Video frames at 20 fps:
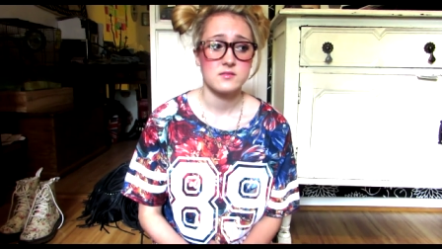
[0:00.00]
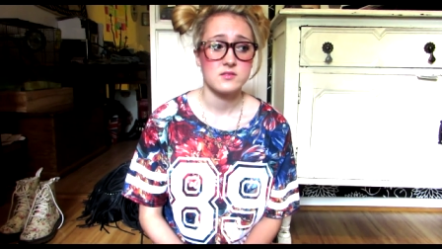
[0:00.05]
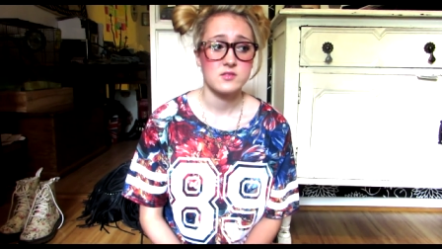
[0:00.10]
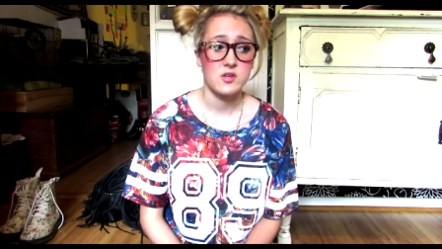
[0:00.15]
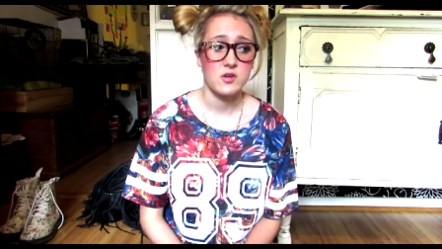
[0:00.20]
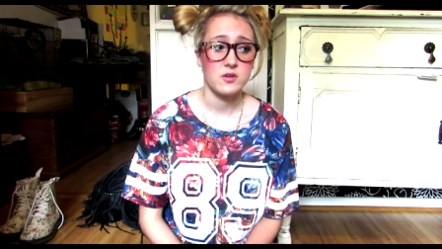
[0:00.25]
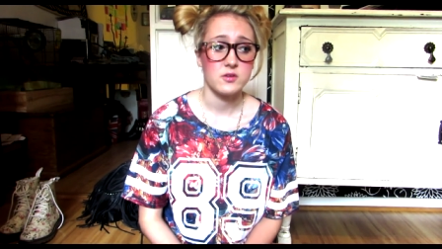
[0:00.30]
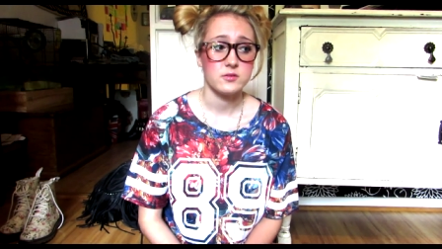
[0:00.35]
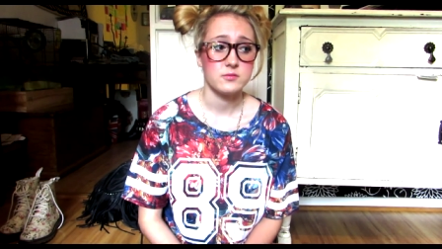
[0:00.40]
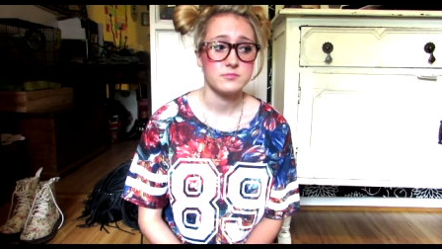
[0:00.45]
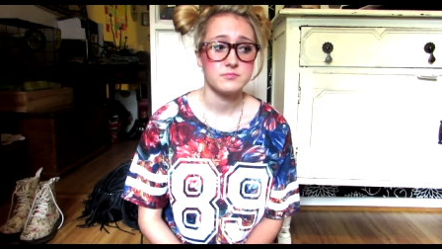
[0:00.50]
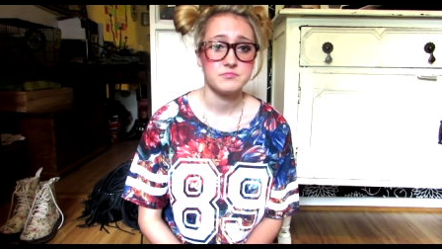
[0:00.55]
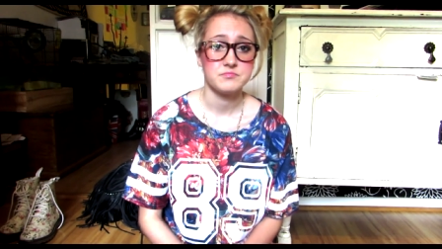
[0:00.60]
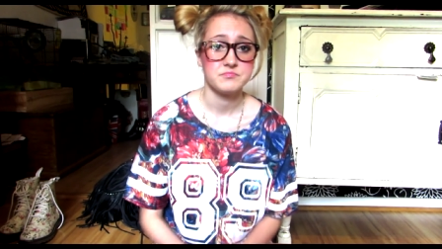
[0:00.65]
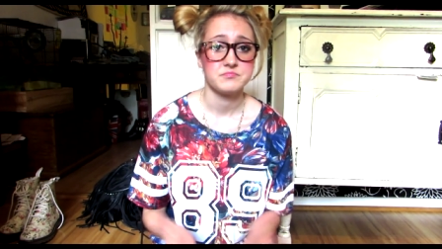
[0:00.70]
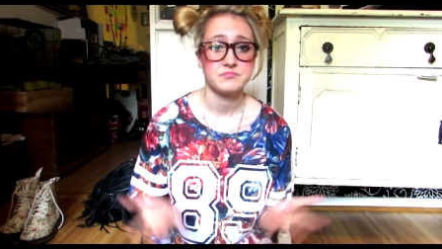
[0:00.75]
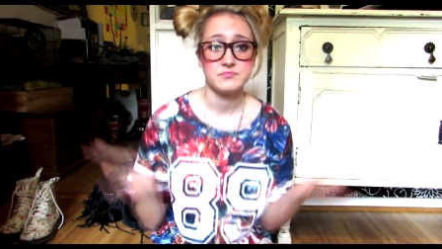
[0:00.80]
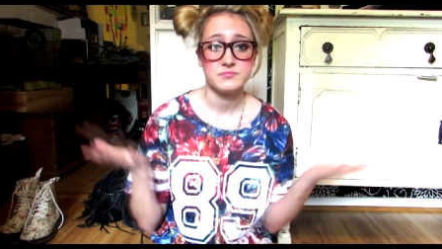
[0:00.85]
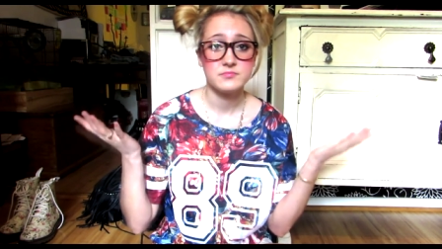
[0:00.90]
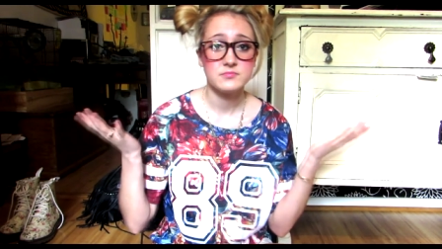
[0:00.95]
so
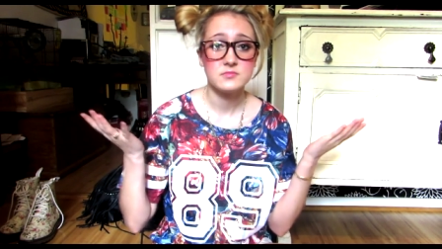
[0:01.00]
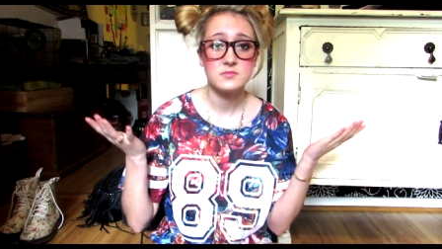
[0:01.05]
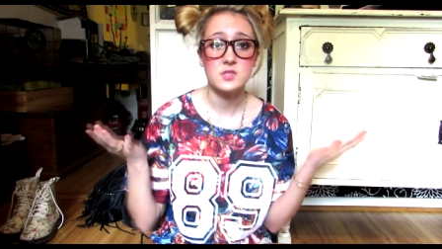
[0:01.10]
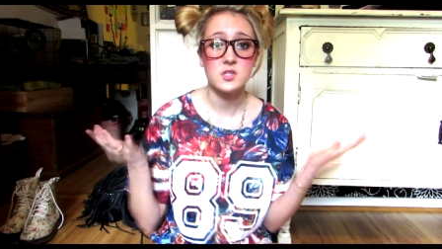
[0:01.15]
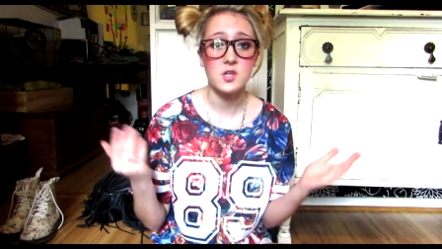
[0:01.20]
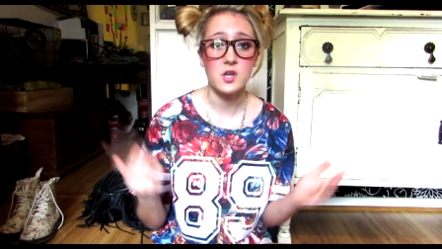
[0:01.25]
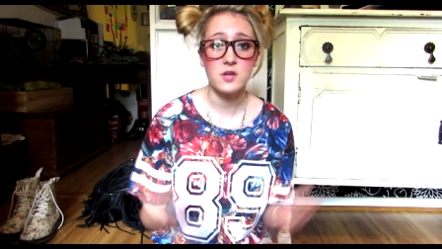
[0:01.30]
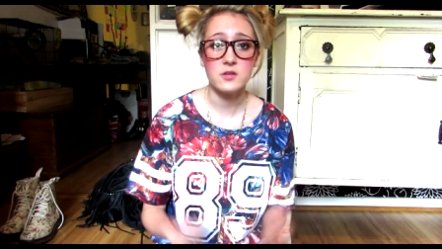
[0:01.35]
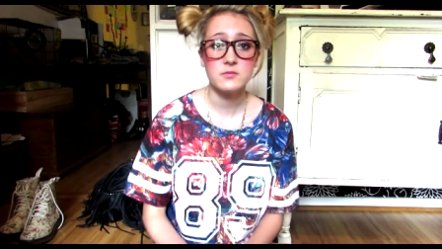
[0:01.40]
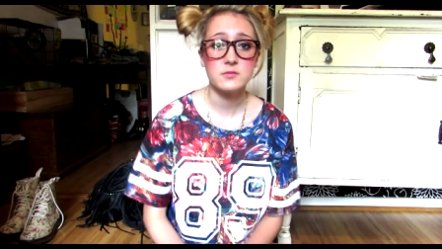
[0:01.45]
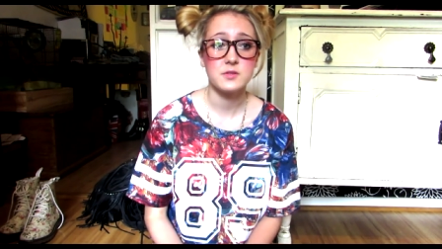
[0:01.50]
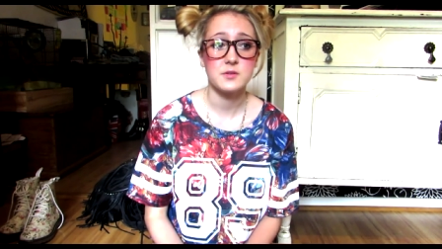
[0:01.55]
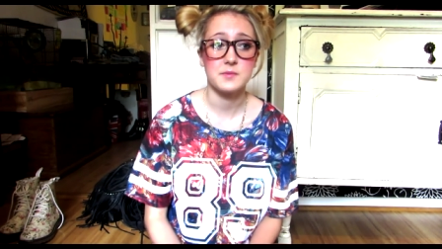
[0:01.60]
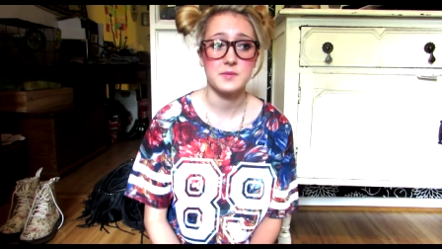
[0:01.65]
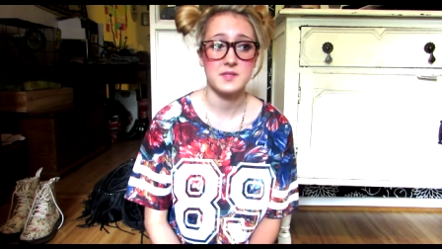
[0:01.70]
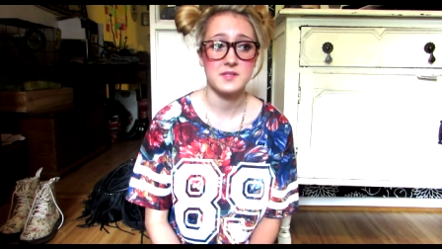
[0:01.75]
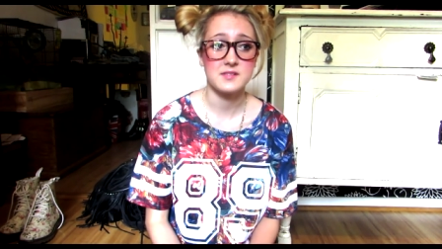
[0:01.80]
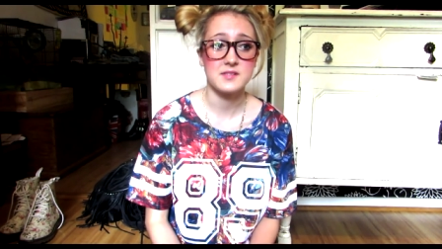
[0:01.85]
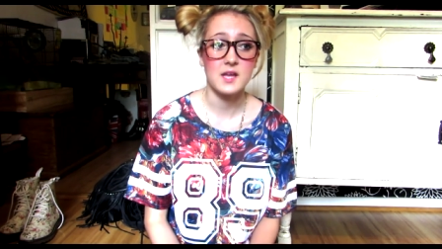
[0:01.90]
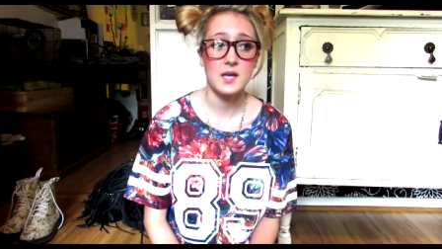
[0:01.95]
you know, it'll
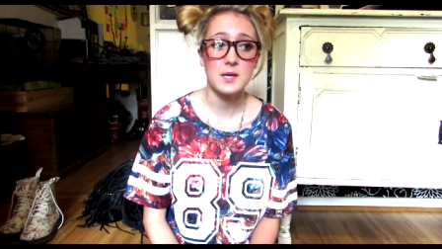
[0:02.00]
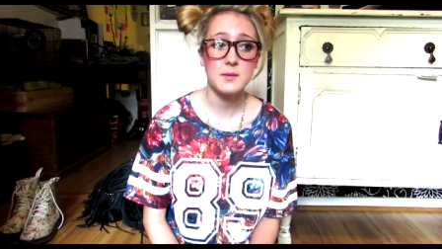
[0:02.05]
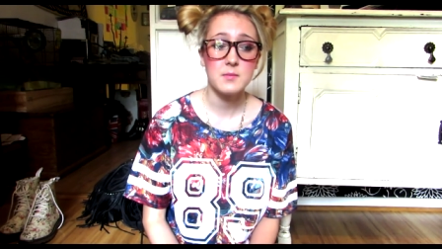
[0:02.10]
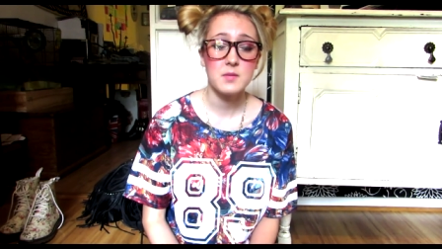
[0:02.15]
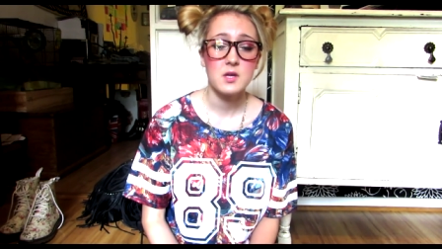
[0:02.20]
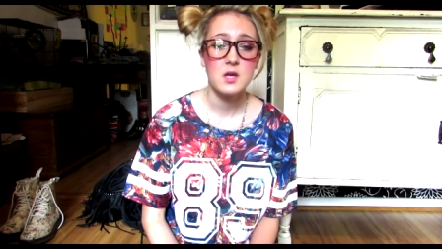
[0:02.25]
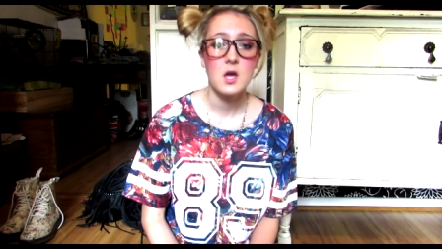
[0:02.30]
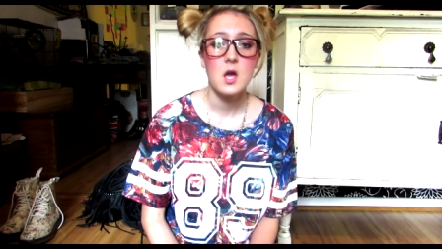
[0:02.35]
be the same.